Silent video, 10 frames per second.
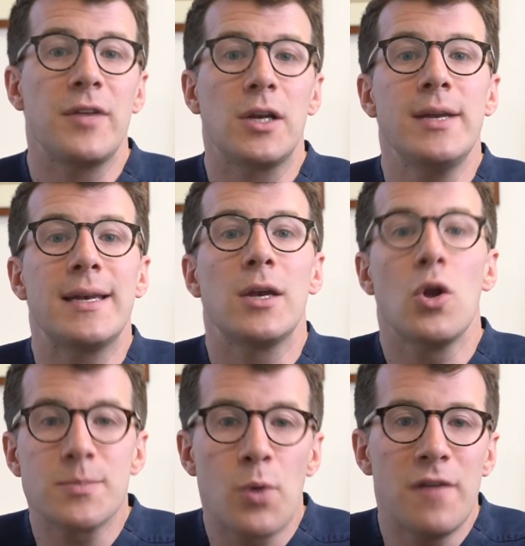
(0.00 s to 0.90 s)
included
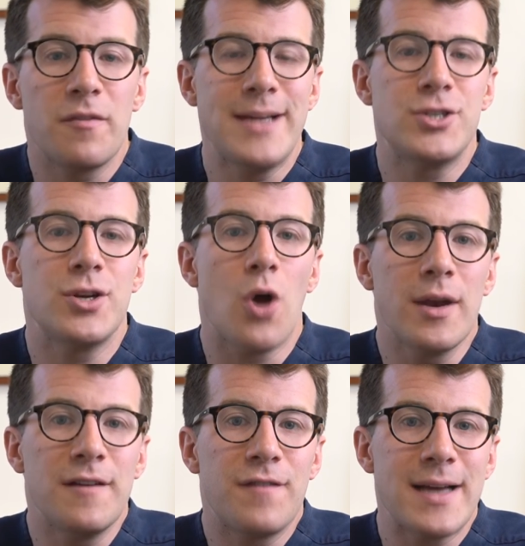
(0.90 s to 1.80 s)
lots more information on
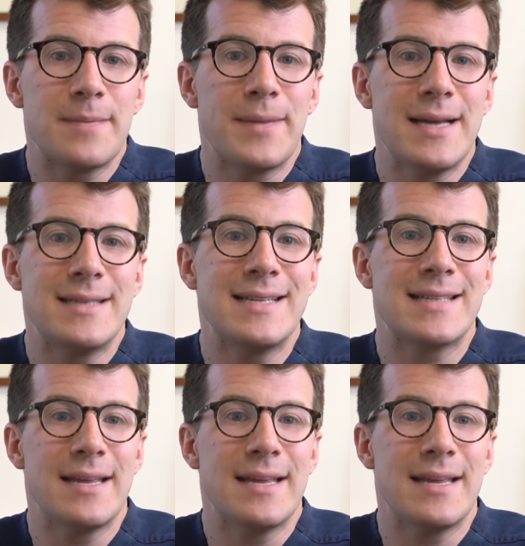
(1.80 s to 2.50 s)
infected piercings